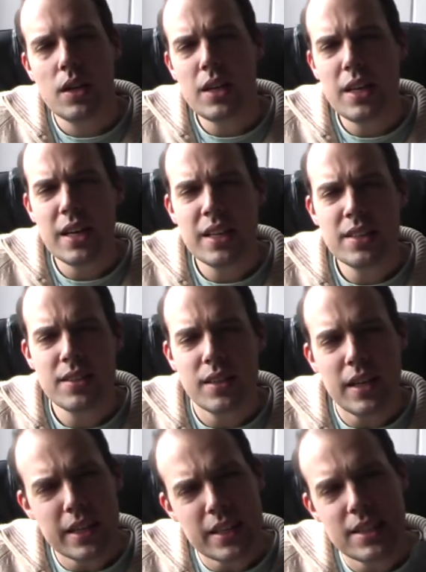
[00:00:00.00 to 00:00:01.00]
In the end,
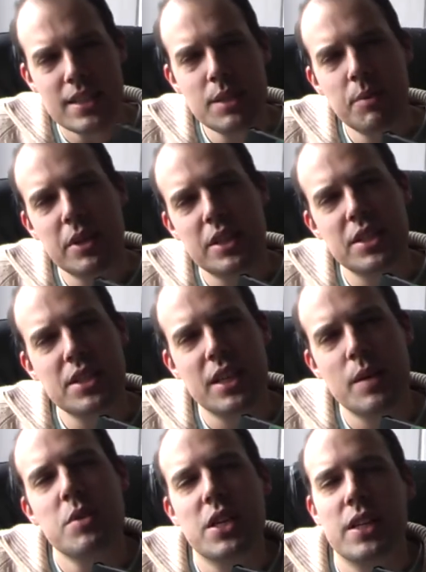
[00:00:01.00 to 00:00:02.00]
I can see why this
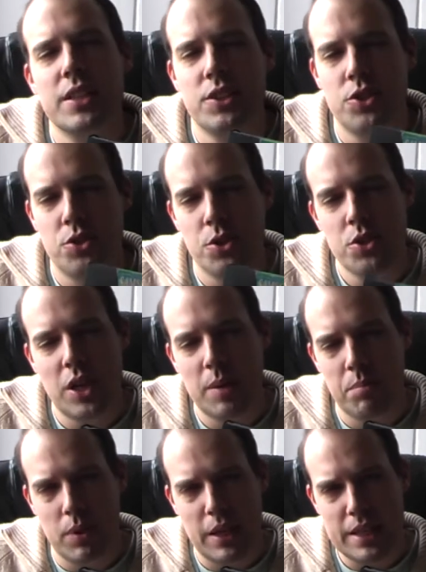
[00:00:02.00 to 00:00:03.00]
game is getting such high
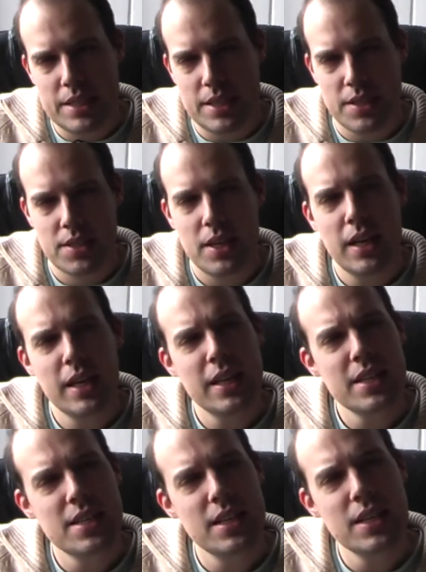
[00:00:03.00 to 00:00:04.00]
prices, and
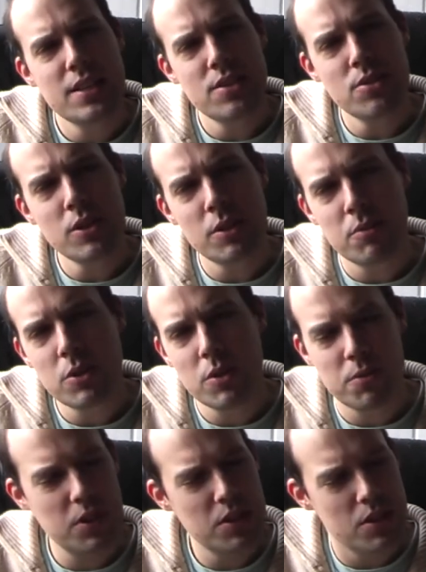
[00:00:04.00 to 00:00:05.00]
I'd say it's only
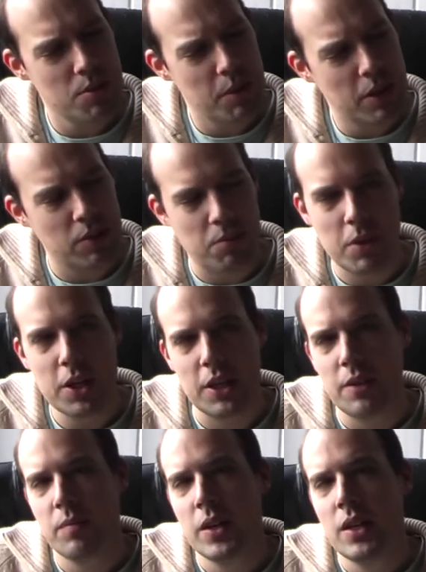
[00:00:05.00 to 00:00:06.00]
worth a decent amount of
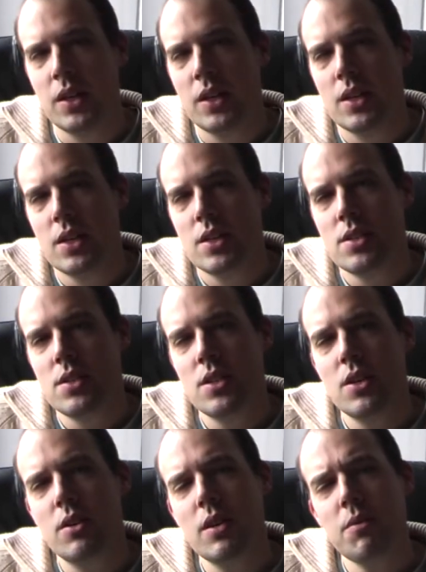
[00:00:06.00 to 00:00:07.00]
money.
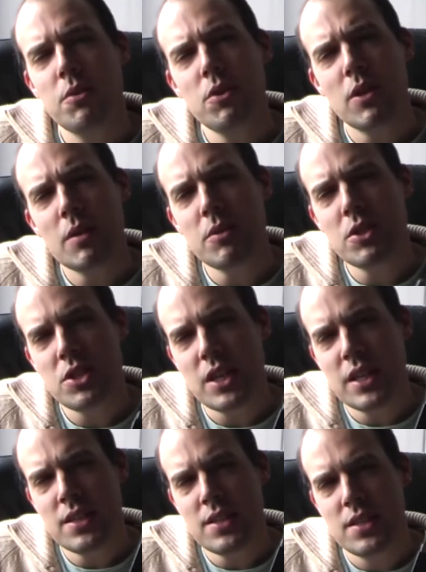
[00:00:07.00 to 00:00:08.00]
So if you do have the
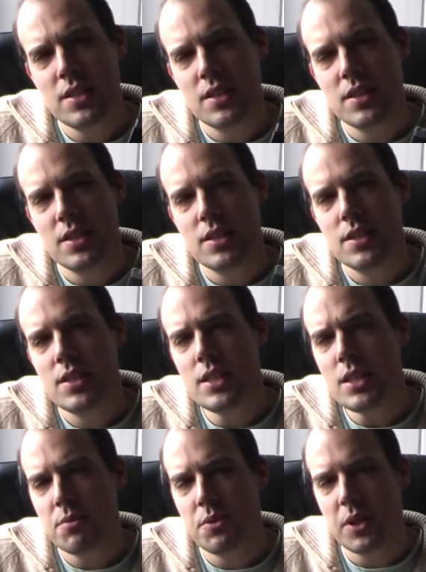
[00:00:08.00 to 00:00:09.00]
chance,
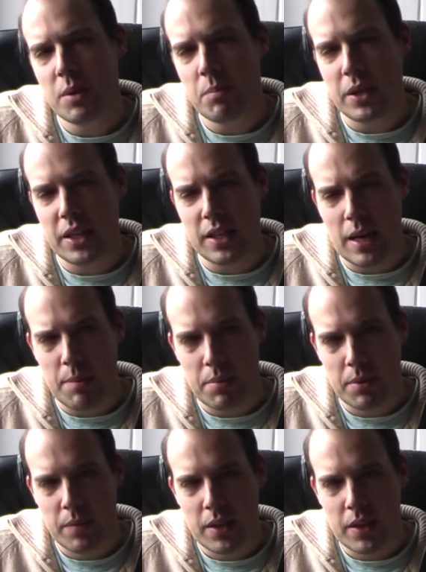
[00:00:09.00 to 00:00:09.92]
see if you can pick it up.